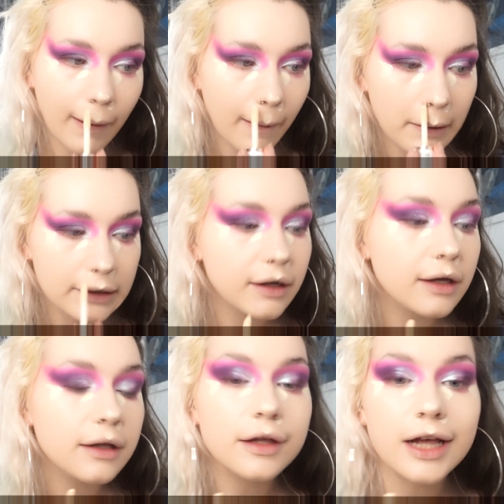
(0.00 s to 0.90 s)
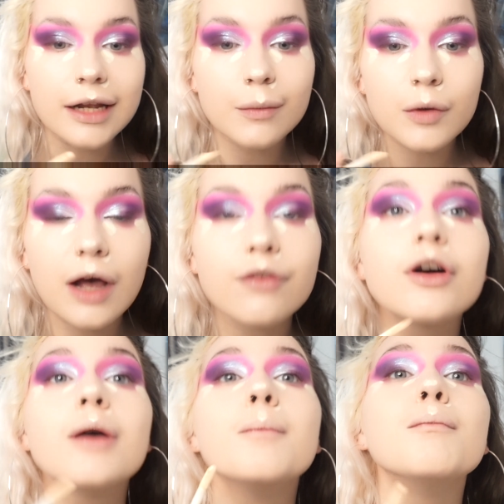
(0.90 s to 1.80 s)
I want to highlight, and I've
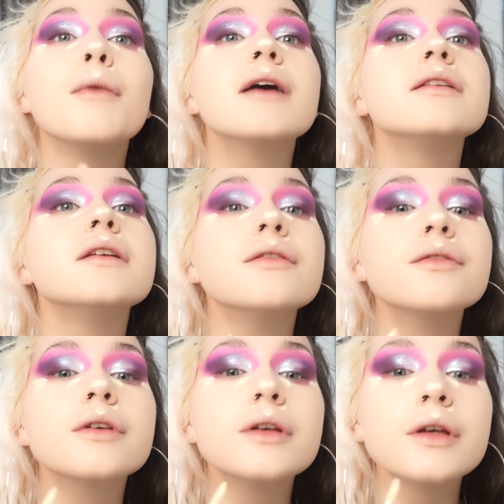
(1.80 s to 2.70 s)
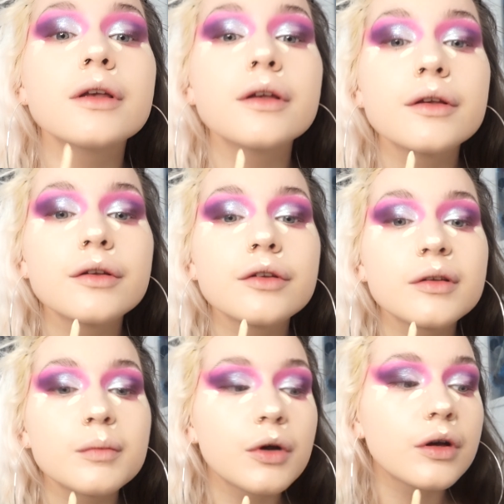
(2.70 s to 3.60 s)
got a massive
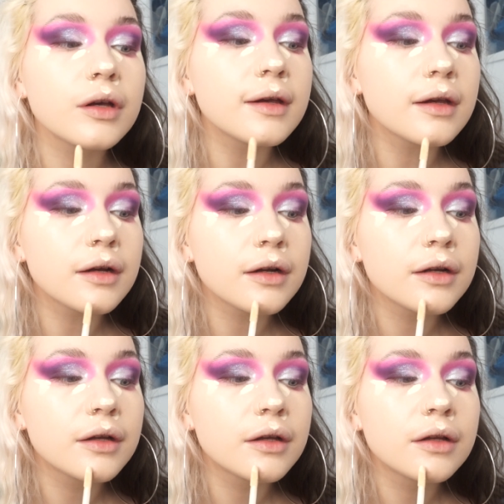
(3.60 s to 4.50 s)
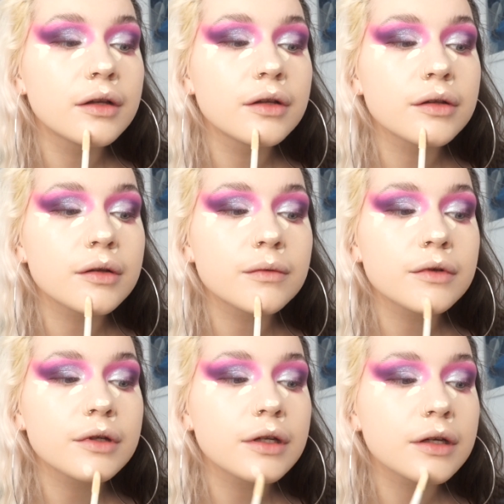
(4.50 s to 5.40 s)
spot here, so I'm
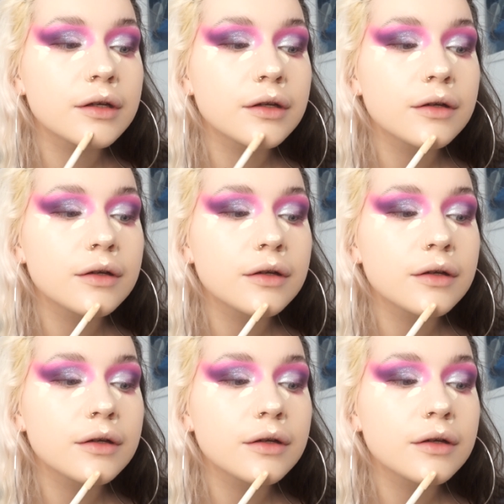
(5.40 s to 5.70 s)
just gonna